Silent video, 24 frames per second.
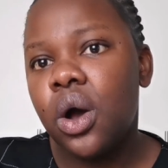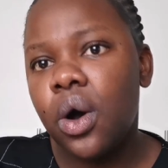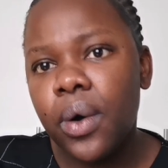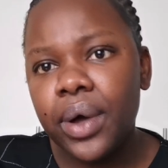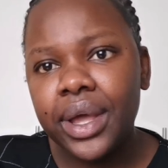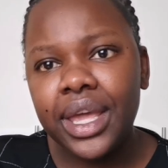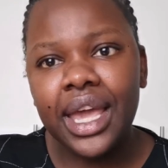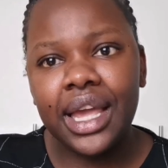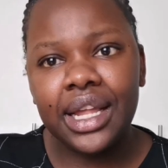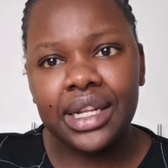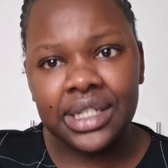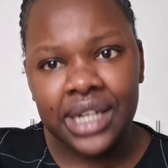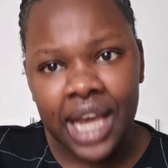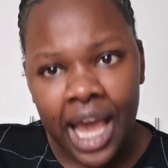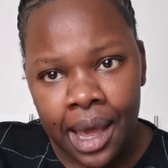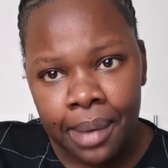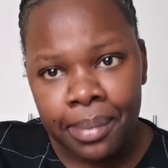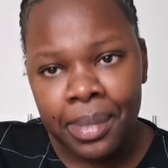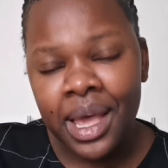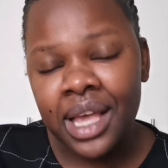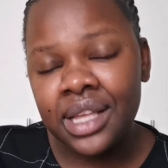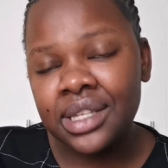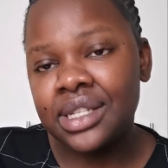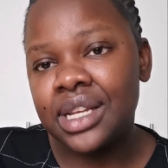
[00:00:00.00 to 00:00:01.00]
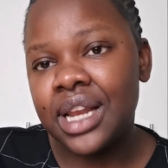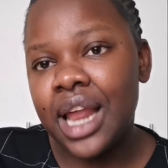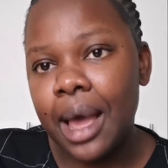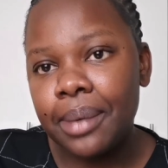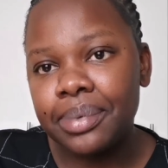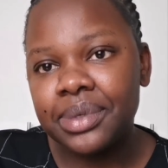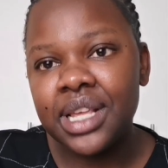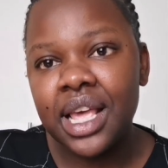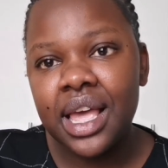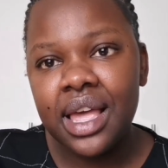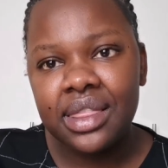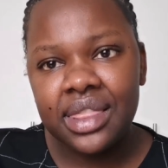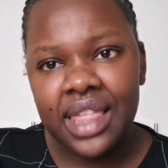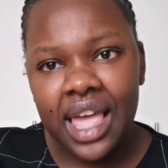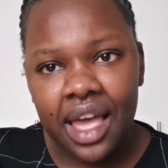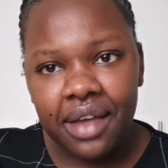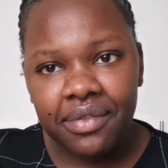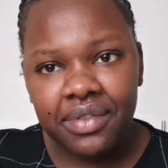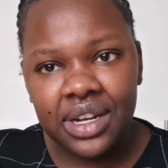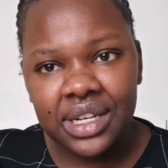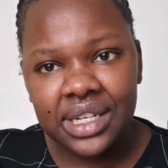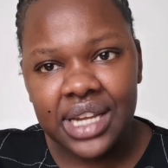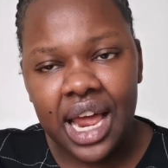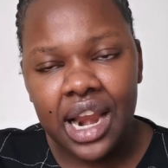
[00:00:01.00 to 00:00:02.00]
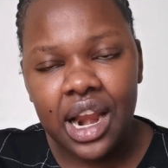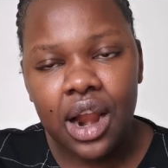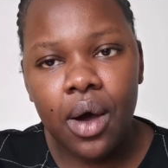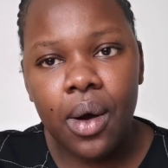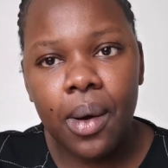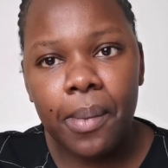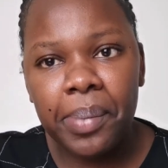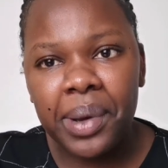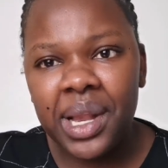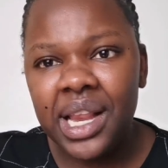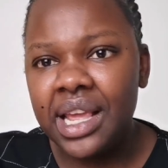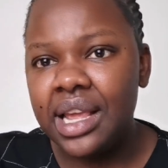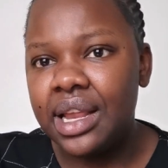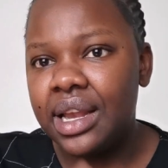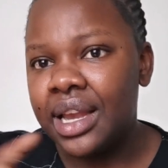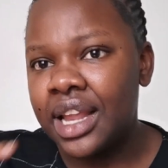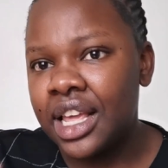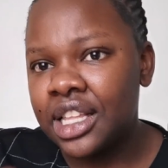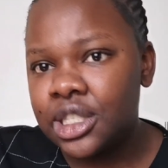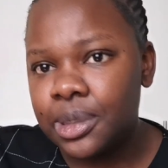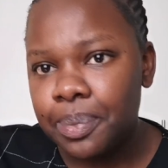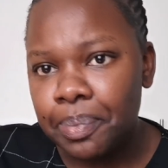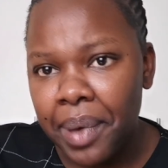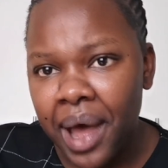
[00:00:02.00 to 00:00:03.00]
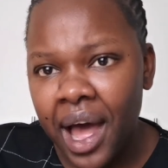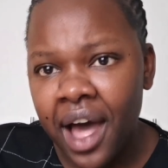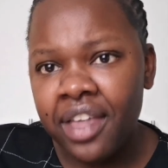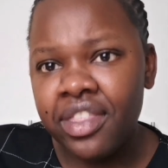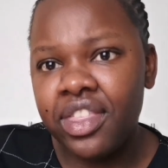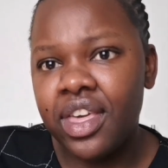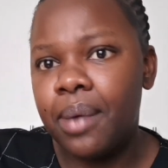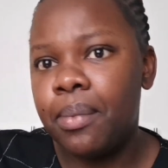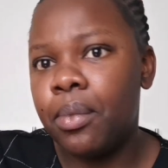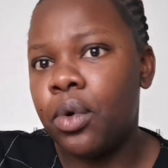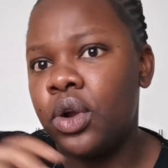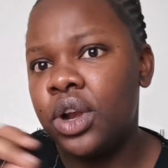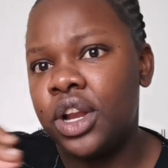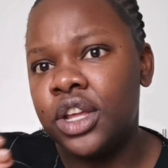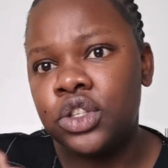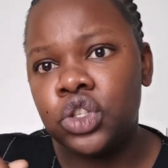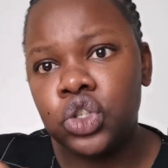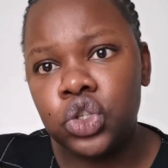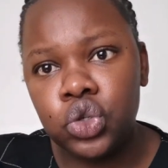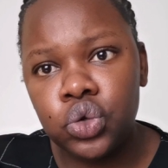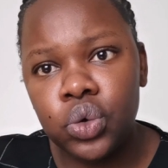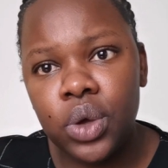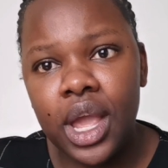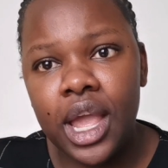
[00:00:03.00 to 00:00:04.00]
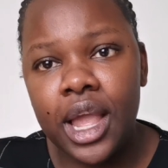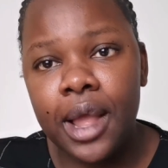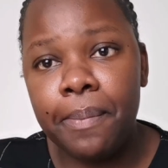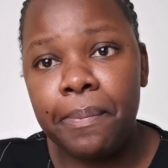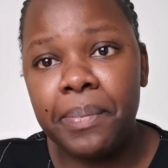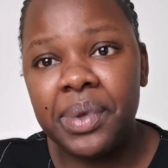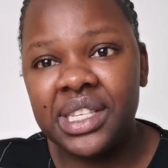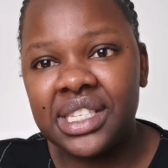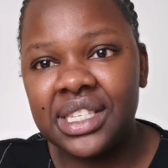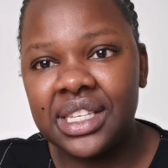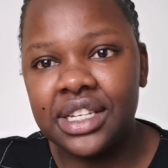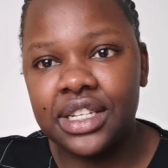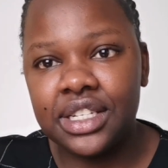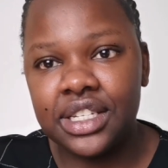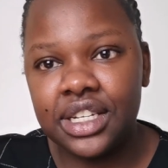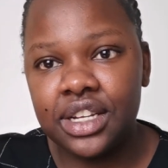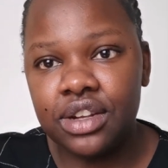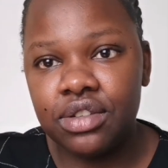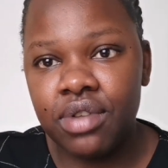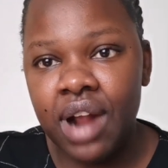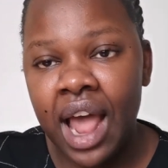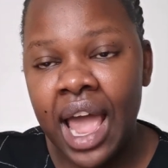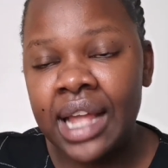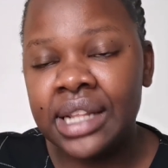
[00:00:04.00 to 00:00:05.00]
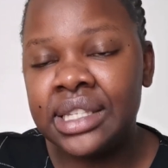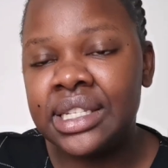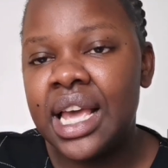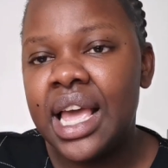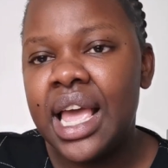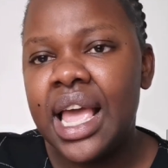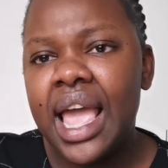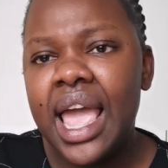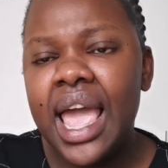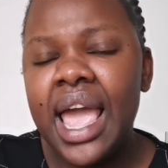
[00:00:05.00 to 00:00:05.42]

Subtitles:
Okay, time has lapsed. They haven't done our plea. Let's bar them, or let's do A, B, C, D, right?